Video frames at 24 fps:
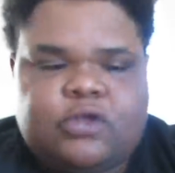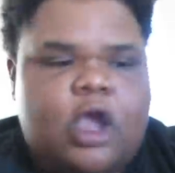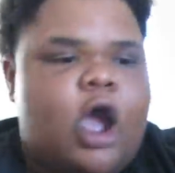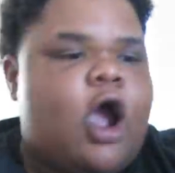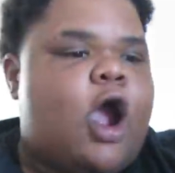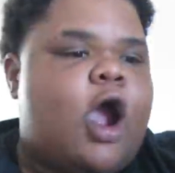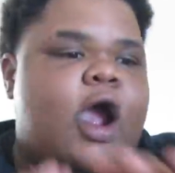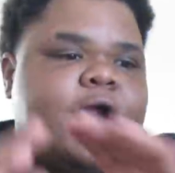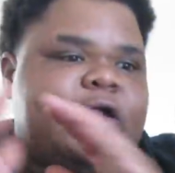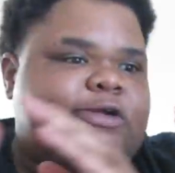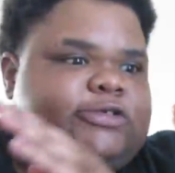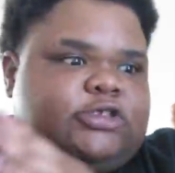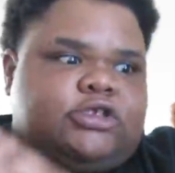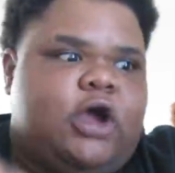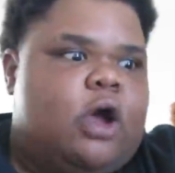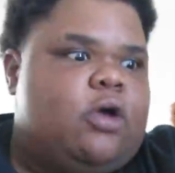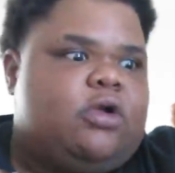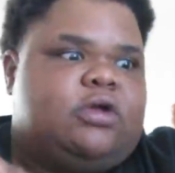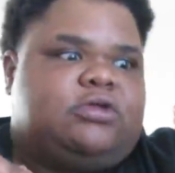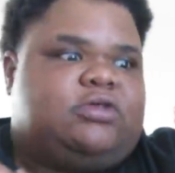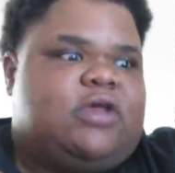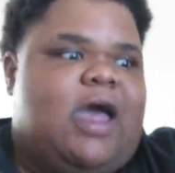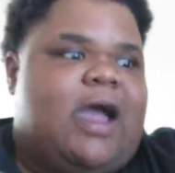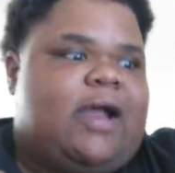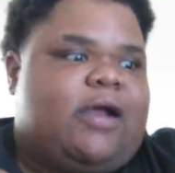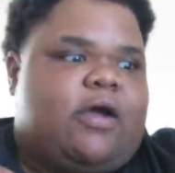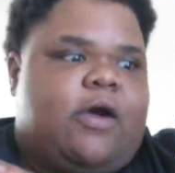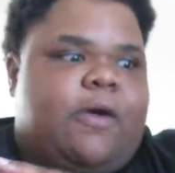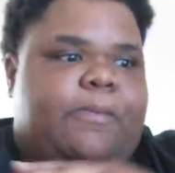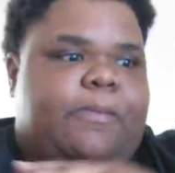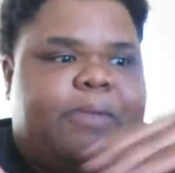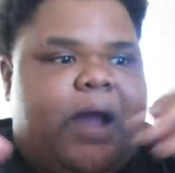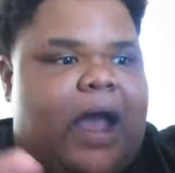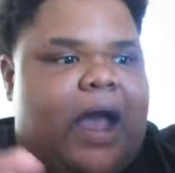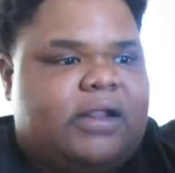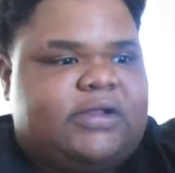I already know the
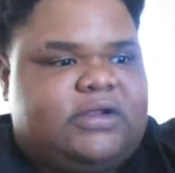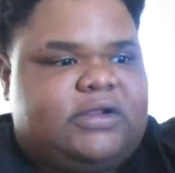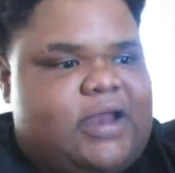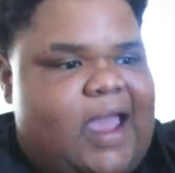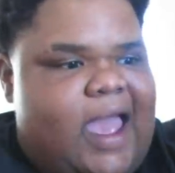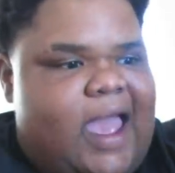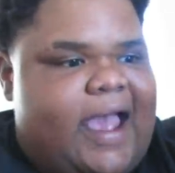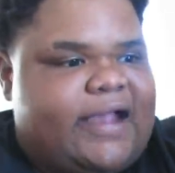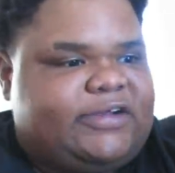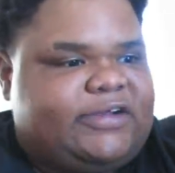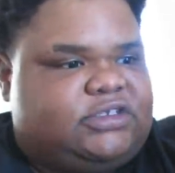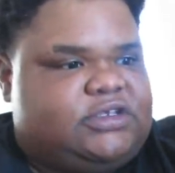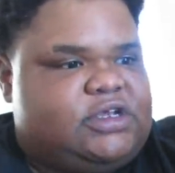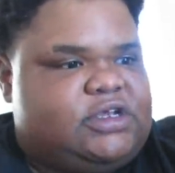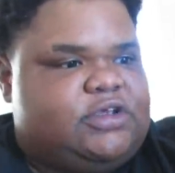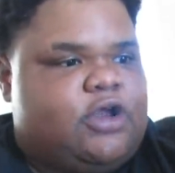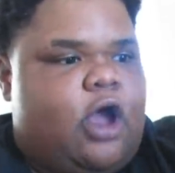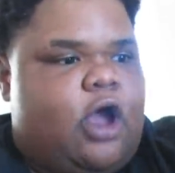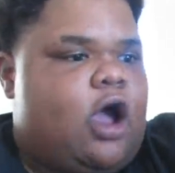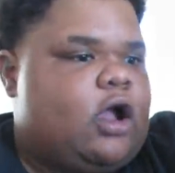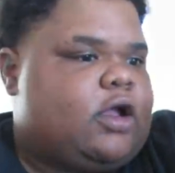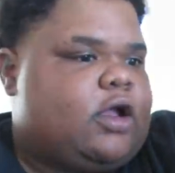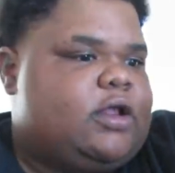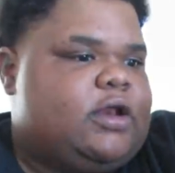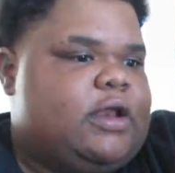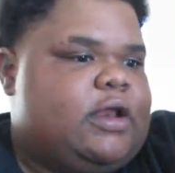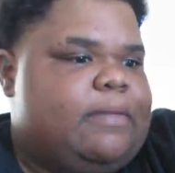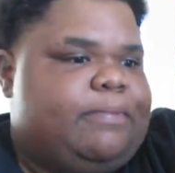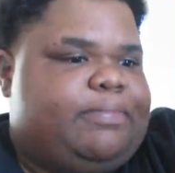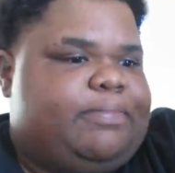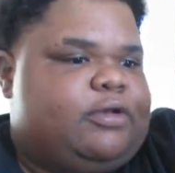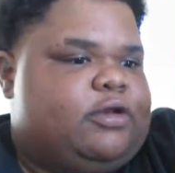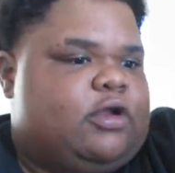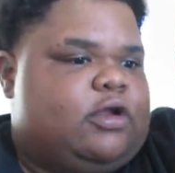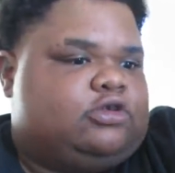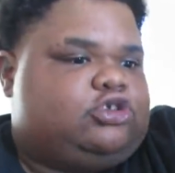taco probably nasty. Y'all can not
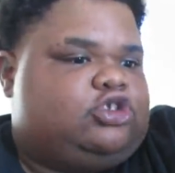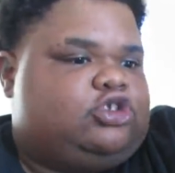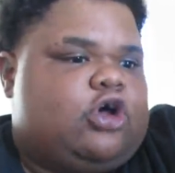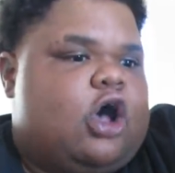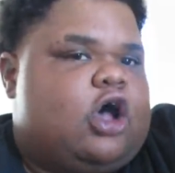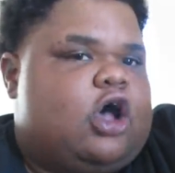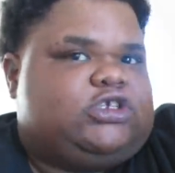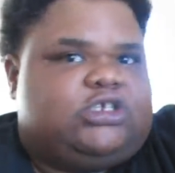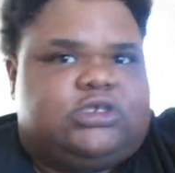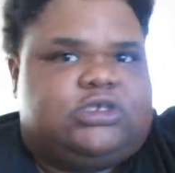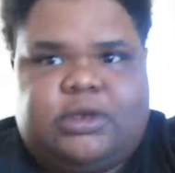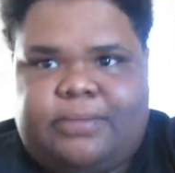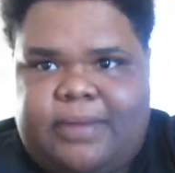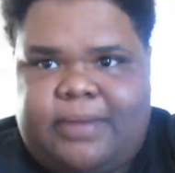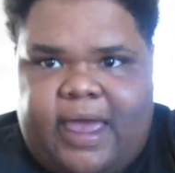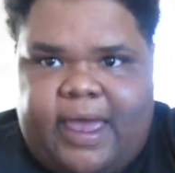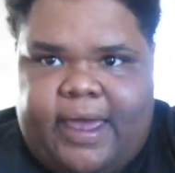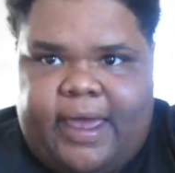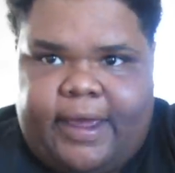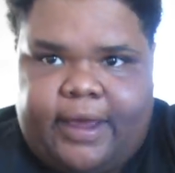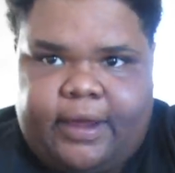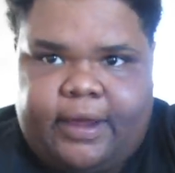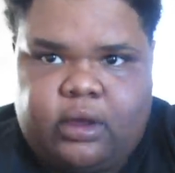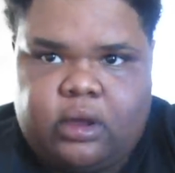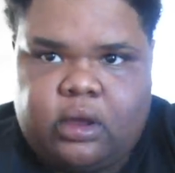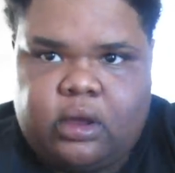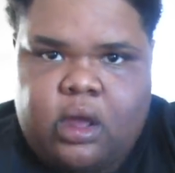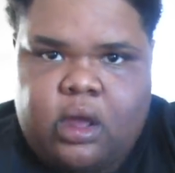even put no sauce in the bag.